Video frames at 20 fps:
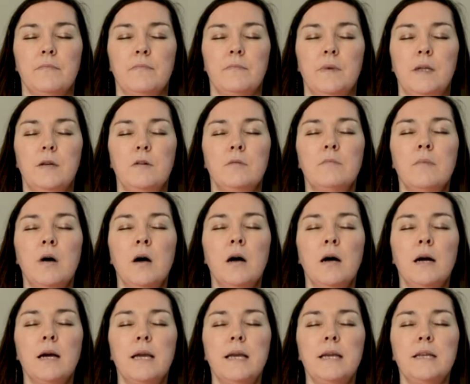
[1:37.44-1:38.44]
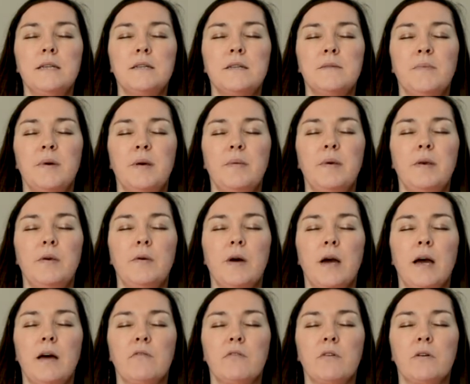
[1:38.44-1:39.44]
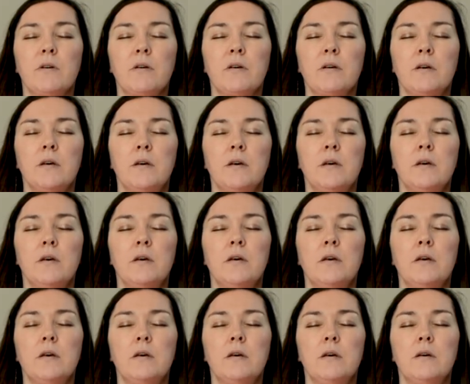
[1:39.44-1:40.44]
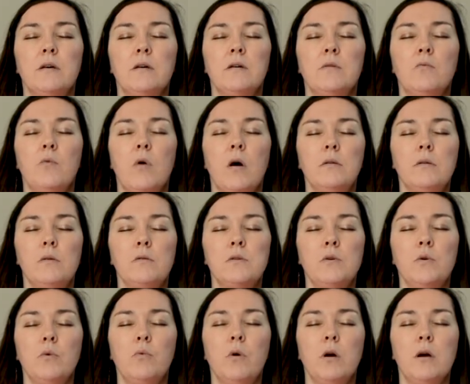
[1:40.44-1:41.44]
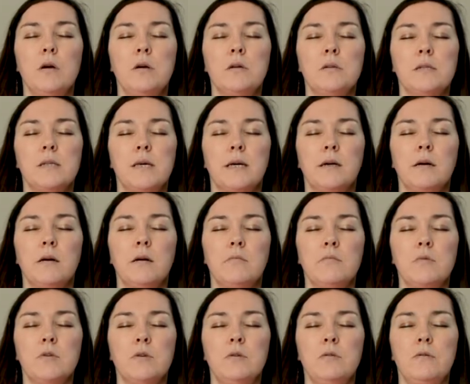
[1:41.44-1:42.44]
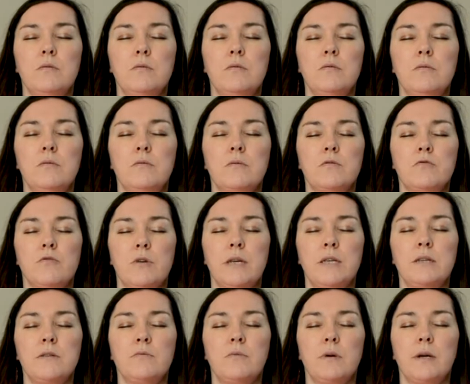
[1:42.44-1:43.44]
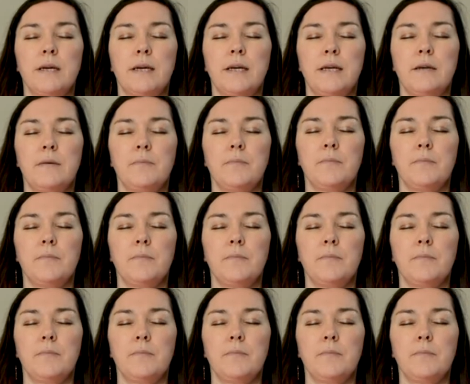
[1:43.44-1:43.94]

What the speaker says: In your mind, maybe you have one or two words that come to you straight away.